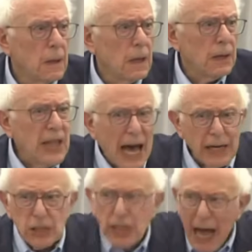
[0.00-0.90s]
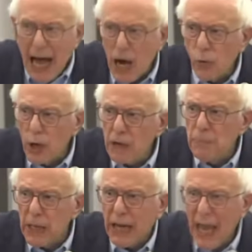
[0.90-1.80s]
That is how we
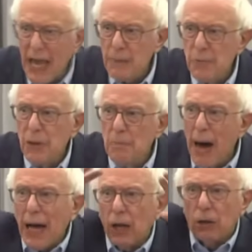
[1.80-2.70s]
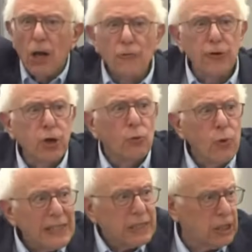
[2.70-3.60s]
became the model for the
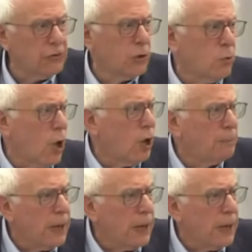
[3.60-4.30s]
rest of the world.